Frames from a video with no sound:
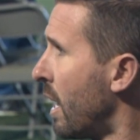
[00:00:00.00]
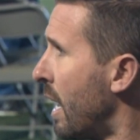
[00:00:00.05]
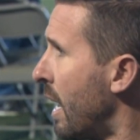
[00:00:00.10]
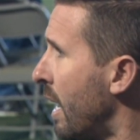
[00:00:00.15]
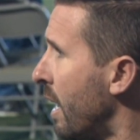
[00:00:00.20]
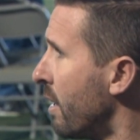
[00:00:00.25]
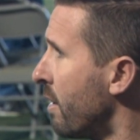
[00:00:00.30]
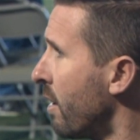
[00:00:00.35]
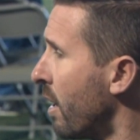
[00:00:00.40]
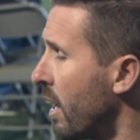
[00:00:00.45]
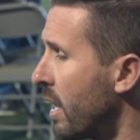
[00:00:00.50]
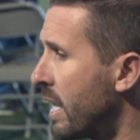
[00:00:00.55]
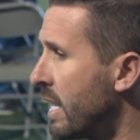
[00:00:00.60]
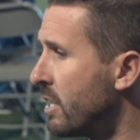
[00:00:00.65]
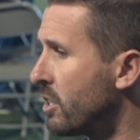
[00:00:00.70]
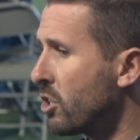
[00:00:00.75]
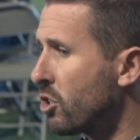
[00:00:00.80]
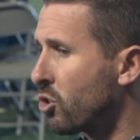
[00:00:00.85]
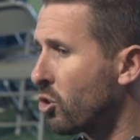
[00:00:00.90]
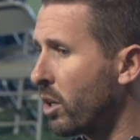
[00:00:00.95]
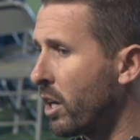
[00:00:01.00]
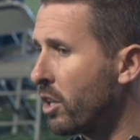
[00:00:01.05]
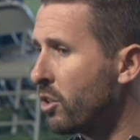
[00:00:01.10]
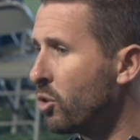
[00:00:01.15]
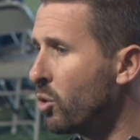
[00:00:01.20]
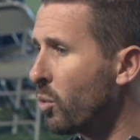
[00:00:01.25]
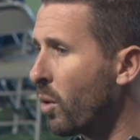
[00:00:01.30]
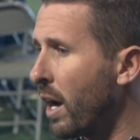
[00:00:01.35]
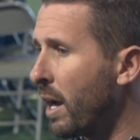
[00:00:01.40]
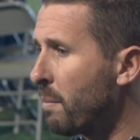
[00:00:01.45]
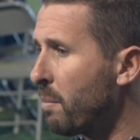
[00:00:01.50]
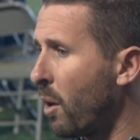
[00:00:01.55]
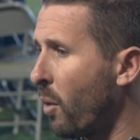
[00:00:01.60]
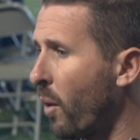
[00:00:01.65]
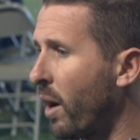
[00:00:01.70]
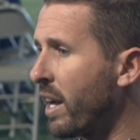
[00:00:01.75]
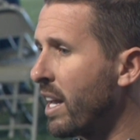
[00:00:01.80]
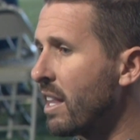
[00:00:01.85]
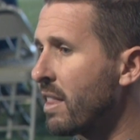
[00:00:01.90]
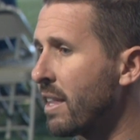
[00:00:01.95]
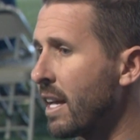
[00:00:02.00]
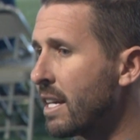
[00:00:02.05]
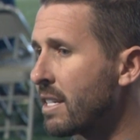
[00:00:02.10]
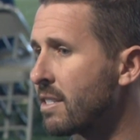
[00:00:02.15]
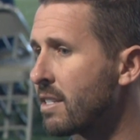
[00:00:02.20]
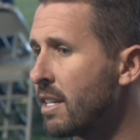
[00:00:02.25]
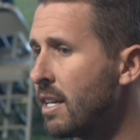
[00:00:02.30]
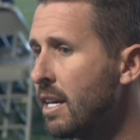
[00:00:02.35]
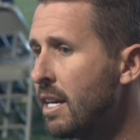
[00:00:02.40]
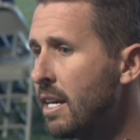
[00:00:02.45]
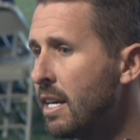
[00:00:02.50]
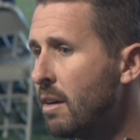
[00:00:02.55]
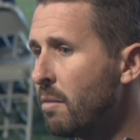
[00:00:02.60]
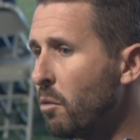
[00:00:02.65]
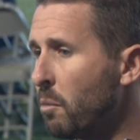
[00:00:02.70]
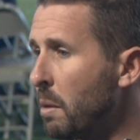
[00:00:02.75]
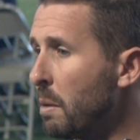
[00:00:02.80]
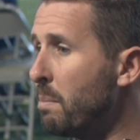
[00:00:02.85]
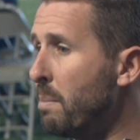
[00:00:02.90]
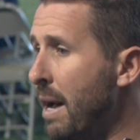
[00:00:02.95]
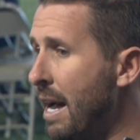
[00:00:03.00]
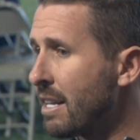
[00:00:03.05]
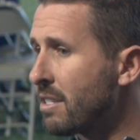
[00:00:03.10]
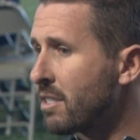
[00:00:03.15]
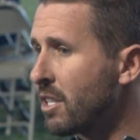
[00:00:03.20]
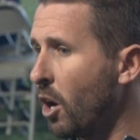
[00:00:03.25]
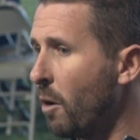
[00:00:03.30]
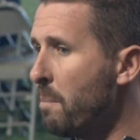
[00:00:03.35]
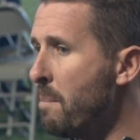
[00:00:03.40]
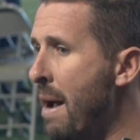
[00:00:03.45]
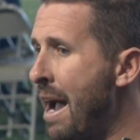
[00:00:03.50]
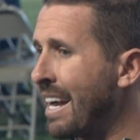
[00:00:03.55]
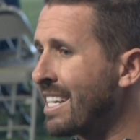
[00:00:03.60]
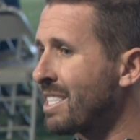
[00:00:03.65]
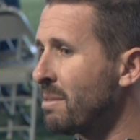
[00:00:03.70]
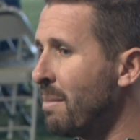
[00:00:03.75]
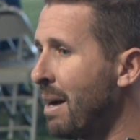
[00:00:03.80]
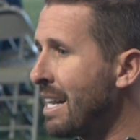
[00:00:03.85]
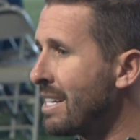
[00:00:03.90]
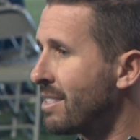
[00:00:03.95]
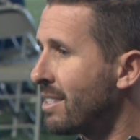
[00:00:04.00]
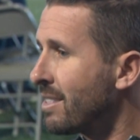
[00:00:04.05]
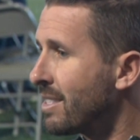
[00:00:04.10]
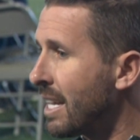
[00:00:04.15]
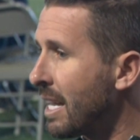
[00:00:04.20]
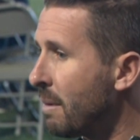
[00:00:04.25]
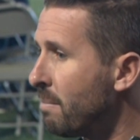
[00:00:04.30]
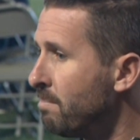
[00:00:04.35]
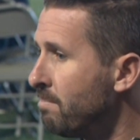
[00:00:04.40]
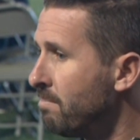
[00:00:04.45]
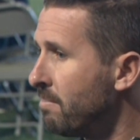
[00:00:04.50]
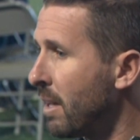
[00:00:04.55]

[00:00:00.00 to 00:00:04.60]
and he's just trying to do right by what he thinks would be best to help maximize the team.